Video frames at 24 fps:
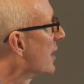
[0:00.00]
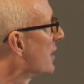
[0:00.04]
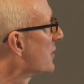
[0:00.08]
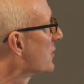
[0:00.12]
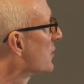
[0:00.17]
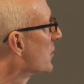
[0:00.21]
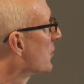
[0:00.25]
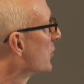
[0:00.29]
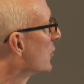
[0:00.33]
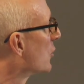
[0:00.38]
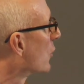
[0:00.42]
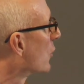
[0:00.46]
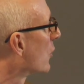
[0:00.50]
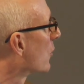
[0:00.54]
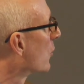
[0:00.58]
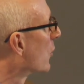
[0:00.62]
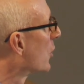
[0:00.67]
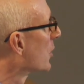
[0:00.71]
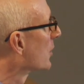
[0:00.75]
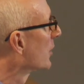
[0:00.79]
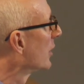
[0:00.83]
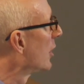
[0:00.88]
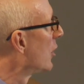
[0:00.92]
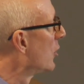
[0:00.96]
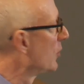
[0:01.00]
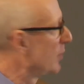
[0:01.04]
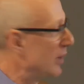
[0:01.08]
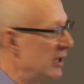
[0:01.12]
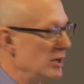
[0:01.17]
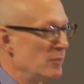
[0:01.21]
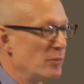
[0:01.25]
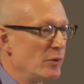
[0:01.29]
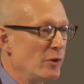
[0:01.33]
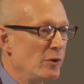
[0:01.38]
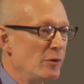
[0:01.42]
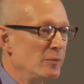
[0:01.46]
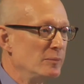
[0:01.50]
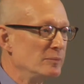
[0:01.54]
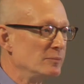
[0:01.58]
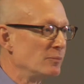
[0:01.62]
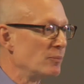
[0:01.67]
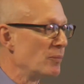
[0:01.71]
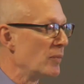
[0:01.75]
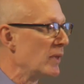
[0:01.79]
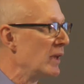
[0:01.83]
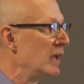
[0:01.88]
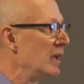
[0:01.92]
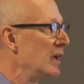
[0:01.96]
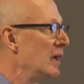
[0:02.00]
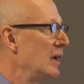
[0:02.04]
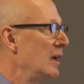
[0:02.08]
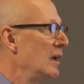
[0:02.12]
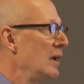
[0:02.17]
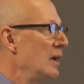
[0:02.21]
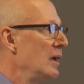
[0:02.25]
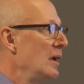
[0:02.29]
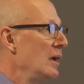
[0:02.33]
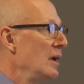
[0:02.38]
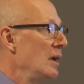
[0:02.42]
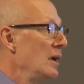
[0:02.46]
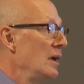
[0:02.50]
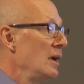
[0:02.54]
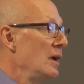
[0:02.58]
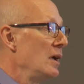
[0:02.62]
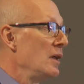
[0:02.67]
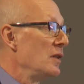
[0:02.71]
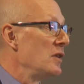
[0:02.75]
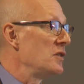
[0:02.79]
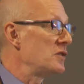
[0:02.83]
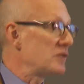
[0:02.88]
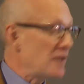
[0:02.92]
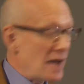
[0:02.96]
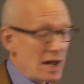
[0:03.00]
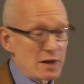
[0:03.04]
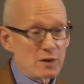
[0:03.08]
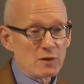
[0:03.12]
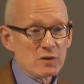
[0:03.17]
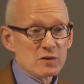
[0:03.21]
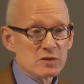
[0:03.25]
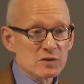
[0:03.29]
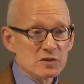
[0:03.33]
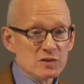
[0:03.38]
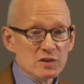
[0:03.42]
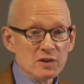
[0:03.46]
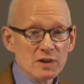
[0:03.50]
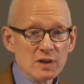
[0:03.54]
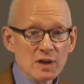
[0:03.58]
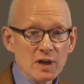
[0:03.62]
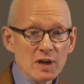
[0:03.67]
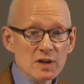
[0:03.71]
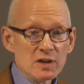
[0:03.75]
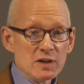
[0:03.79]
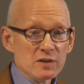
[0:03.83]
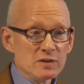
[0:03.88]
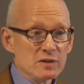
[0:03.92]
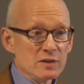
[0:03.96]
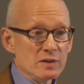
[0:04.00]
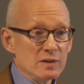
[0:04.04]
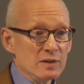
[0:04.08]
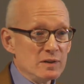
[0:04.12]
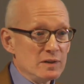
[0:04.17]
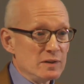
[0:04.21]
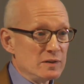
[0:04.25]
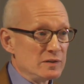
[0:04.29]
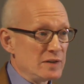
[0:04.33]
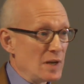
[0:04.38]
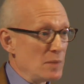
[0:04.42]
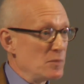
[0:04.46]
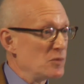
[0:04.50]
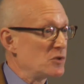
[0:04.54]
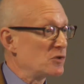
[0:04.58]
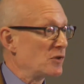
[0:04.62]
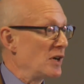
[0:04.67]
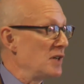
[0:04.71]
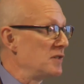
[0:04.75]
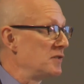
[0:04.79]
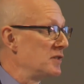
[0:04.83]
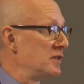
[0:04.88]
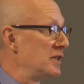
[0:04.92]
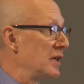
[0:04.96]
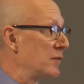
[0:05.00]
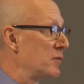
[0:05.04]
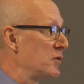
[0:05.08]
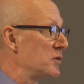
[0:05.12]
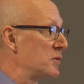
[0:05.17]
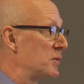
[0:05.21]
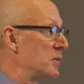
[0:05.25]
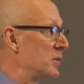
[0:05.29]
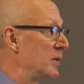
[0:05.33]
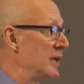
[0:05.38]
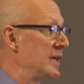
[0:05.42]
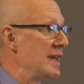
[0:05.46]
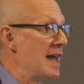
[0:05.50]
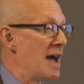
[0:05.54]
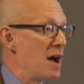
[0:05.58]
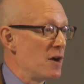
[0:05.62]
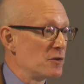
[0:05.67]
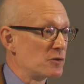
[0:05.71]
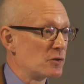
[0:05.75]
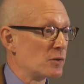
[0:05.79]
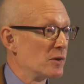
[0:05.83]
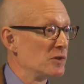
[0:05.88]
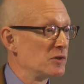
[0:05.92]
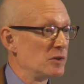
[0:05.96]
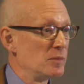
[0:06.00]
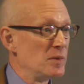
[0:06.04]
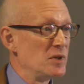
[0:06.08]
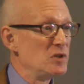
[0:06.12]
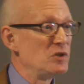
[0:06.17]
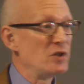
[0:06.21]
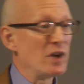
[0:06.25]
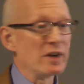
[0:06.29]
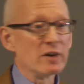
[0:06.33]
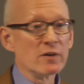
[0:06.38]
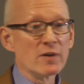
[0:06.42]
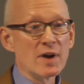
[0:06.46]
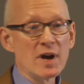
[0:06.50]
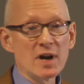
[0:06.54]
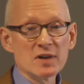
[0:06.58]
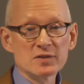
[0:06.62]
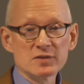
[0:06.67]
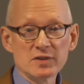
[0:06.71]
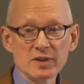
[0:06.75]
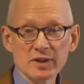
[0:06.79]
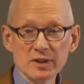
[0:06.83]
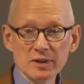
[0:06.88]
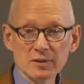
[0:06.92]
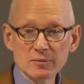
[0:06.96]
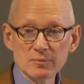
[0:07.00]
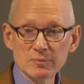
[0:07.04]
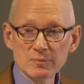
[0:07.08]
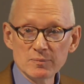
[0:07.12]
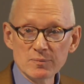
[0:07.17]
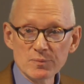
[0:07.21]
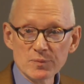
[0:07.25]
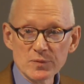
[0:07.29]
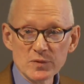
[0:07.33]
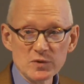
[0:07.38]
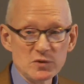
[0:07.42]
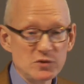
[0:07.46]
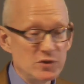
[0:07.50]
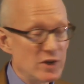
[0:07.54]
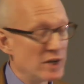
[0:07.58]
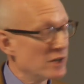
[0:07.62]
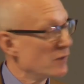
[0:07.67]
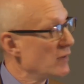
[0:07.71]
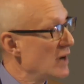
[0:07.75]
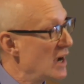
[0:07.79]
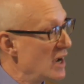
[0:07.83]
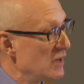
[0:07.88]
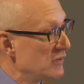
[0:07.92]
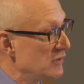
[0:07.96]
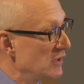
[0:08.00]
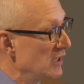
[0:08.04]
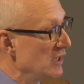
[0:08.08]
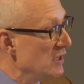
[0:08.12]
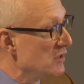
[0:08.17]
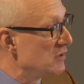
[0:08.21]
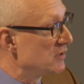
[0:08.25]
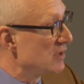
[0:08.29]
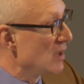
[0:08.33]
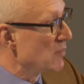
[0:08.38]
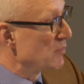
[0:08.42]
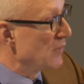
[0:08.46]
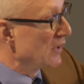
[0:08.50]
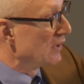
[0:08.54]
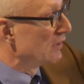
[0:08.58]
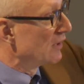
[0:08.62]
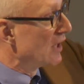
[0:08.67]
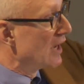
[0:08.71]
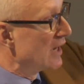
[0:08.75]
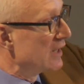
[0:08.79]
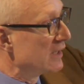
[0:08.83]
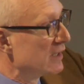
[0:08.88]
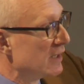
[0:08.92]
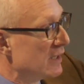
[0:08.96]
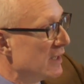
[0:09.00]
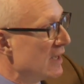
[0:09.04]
that's the pure warm glow people. The scatter demonstrates the difference between altruism and generosity. Generosity is something like